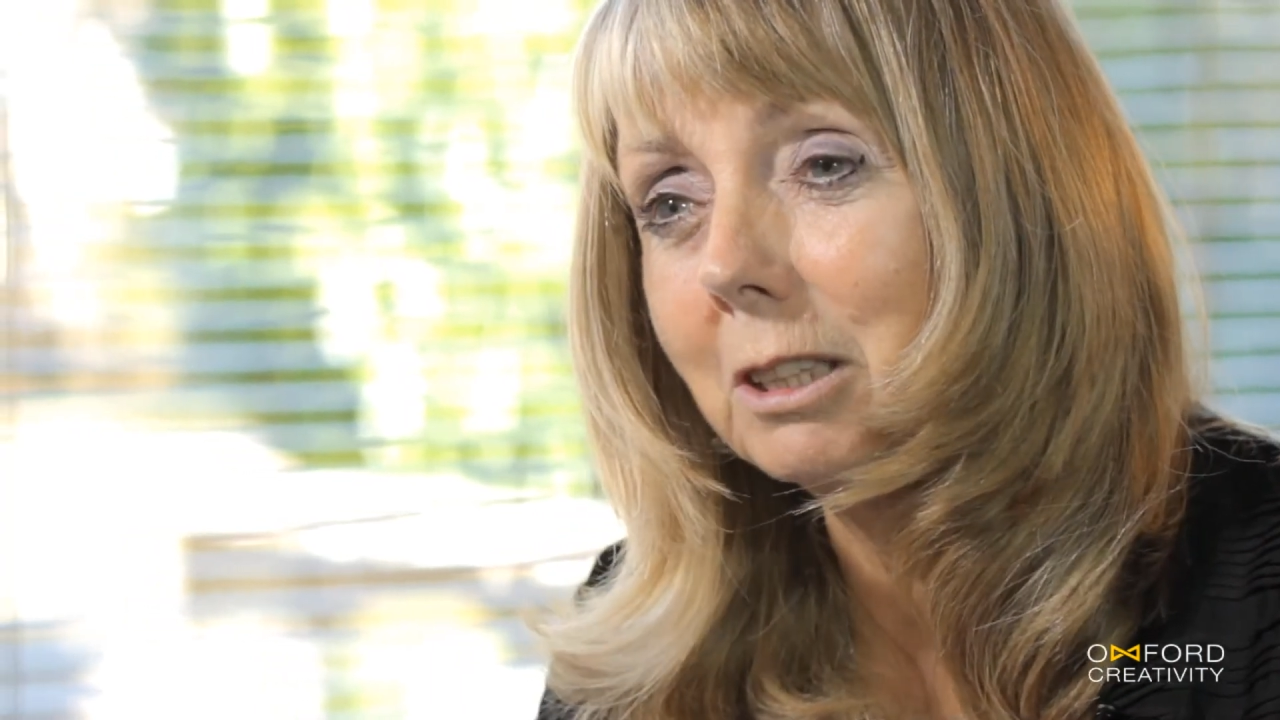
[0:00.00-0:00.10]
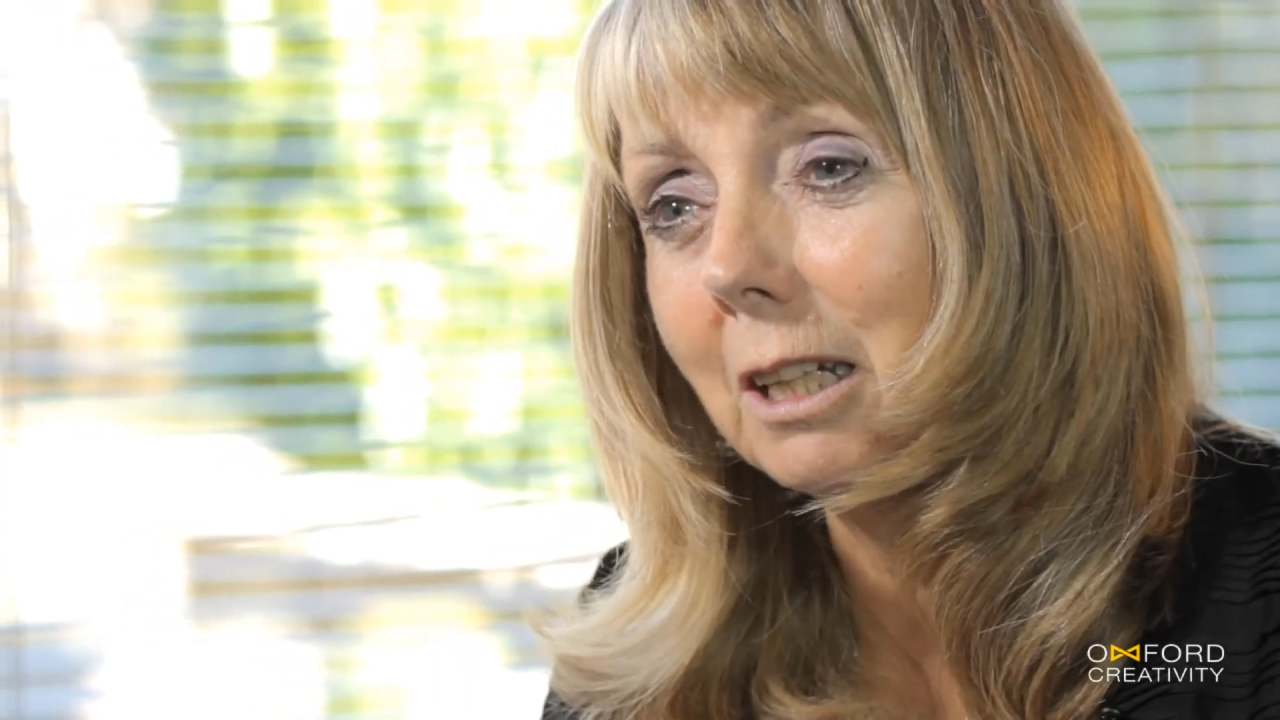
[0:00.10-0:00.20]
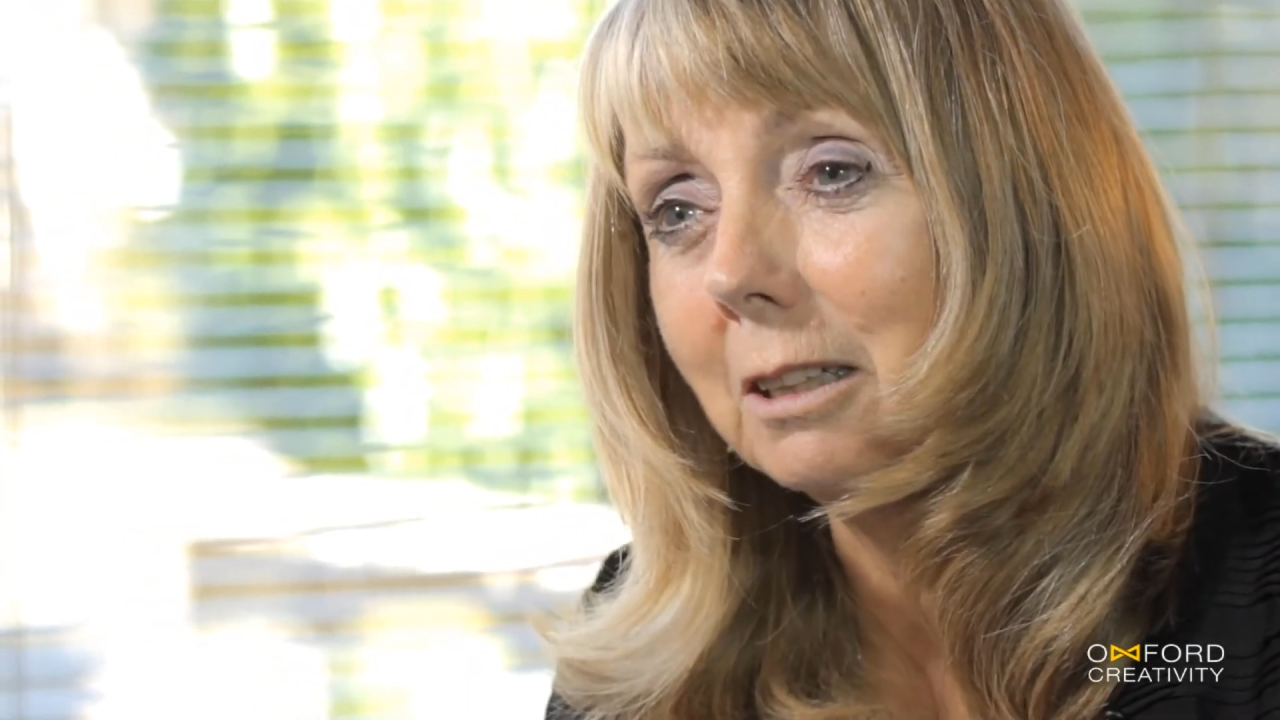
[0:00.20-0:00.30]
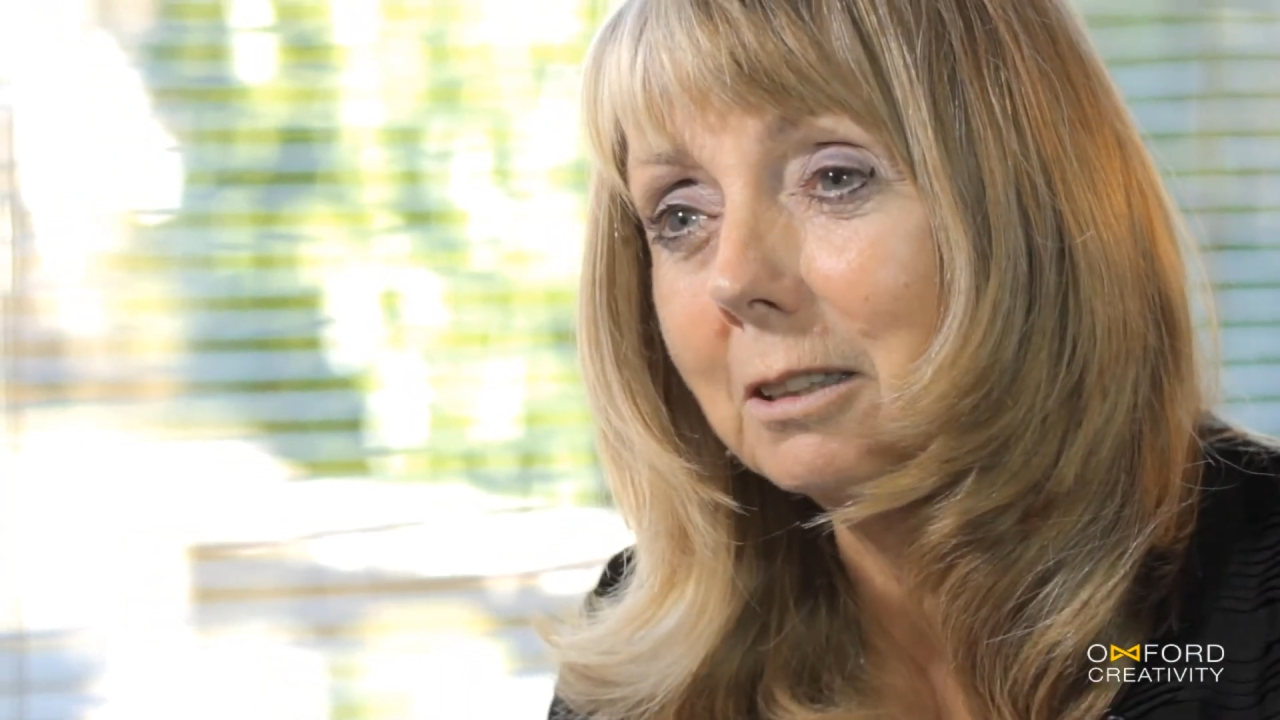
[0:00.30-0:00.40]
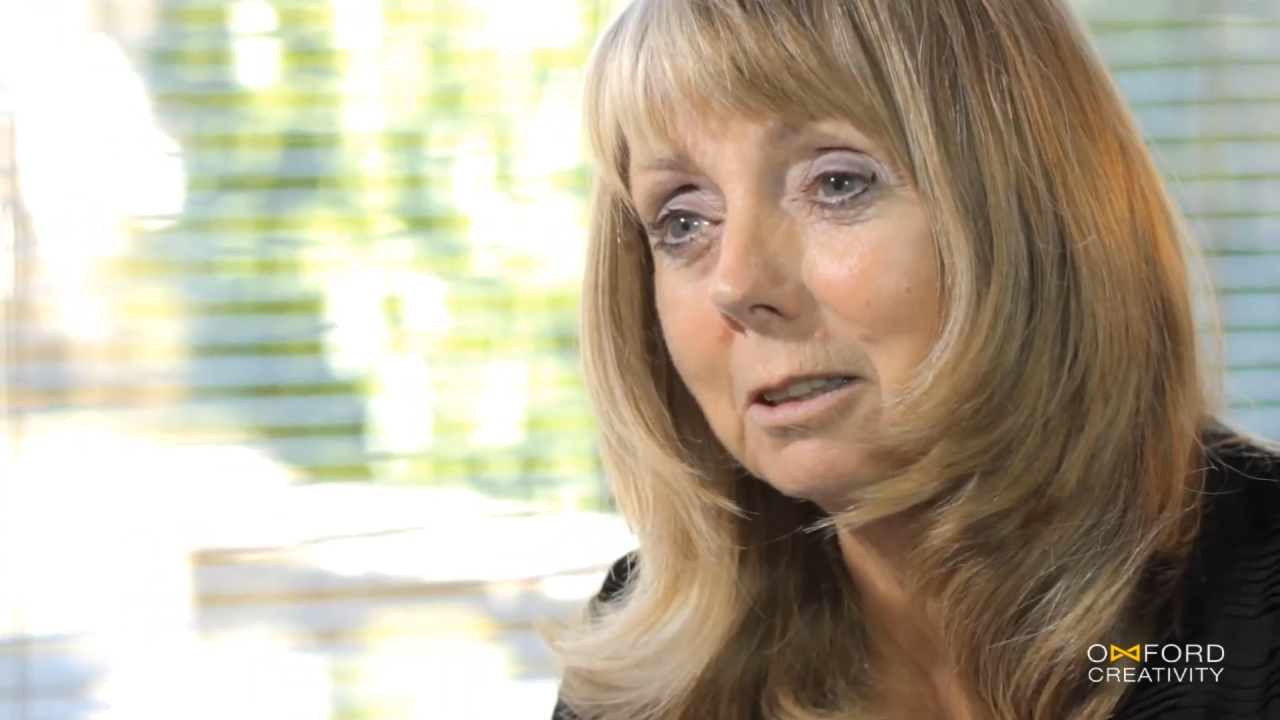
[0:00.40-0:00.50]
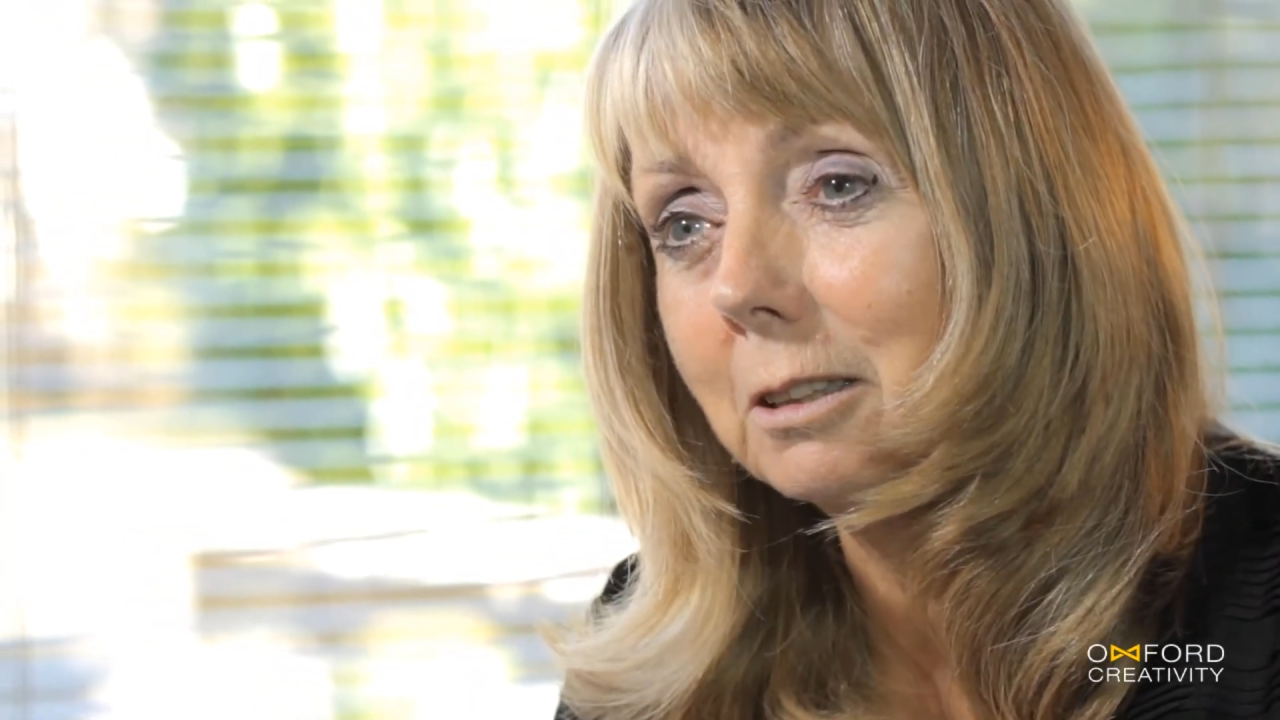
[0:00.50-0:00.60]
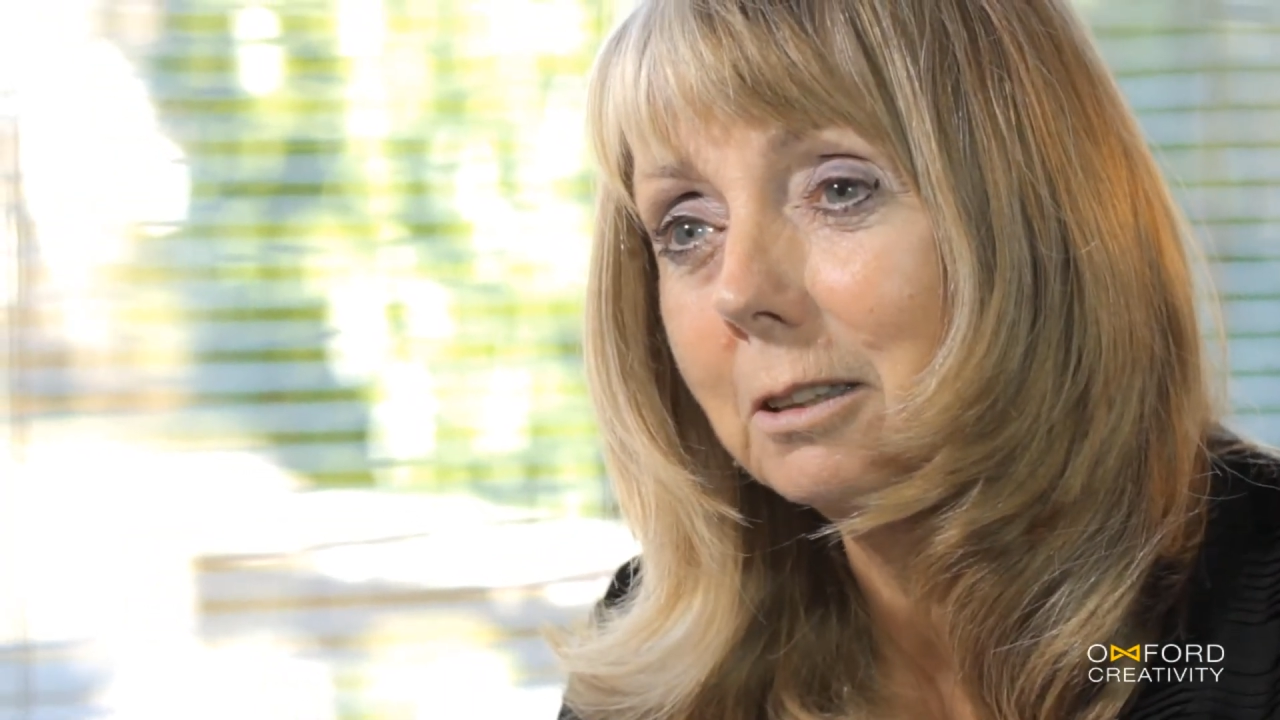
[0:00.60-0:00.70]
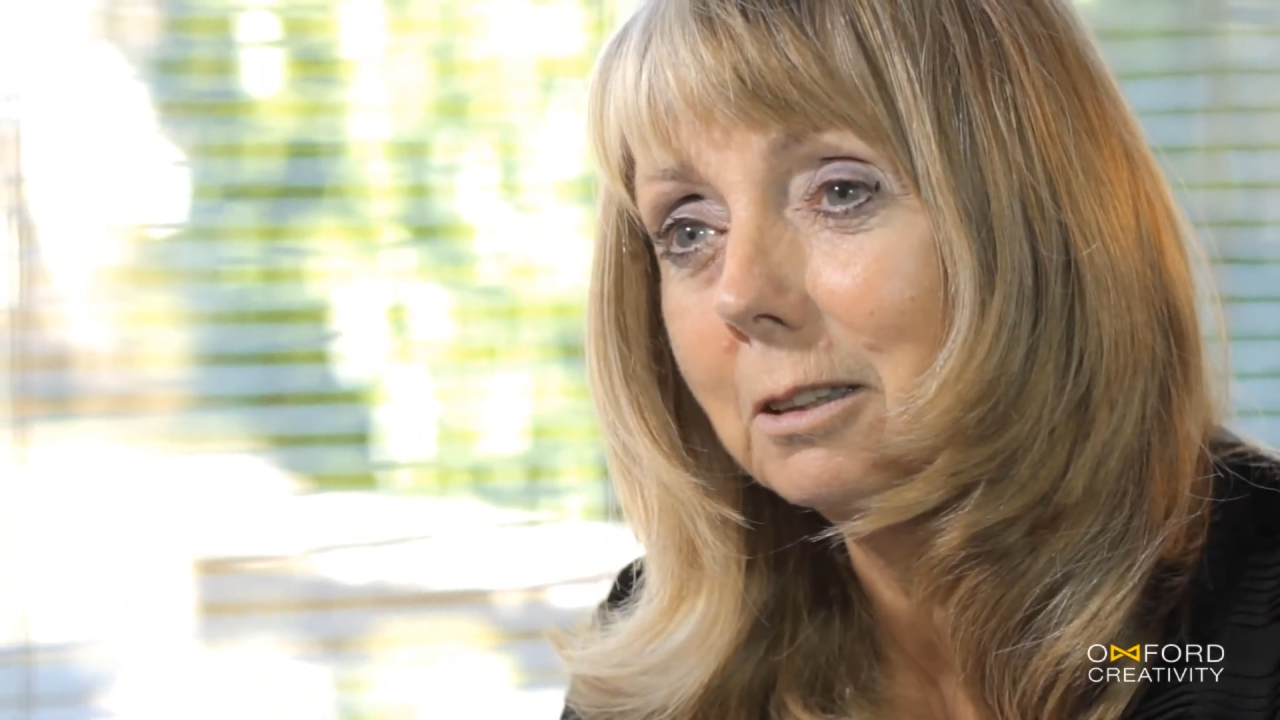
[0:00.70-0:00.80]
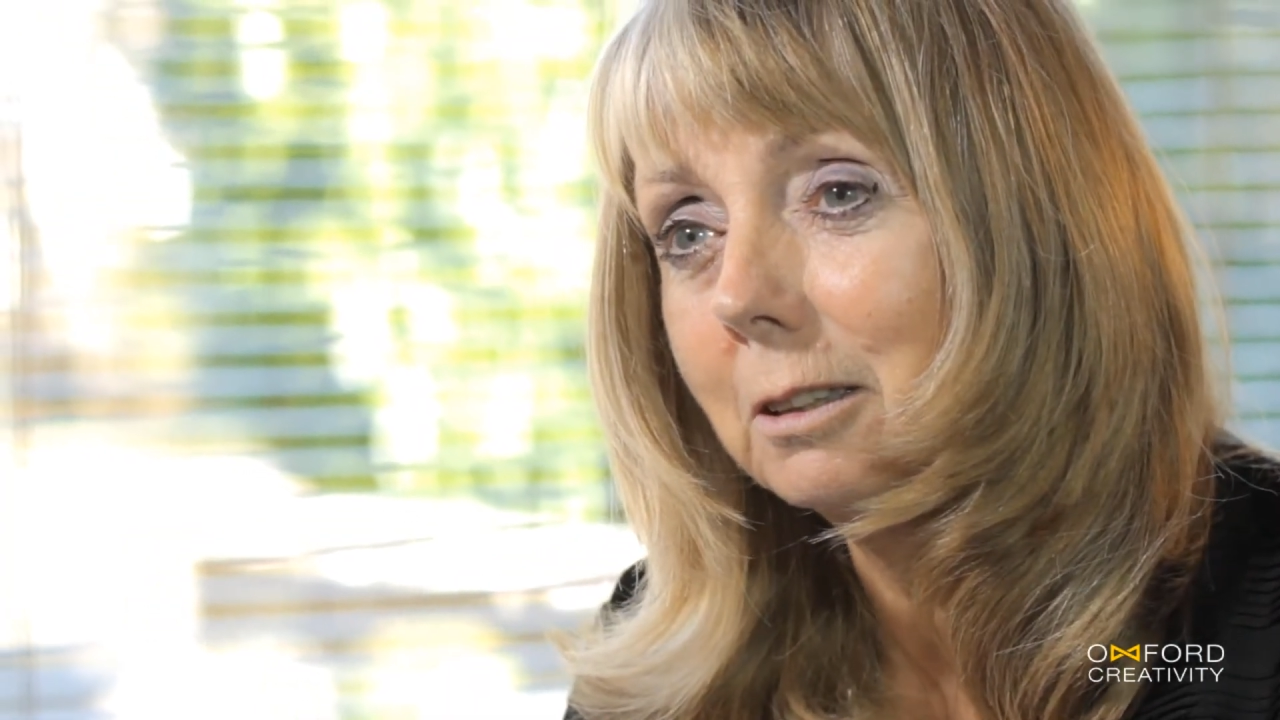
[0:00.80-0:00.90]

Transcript: sense.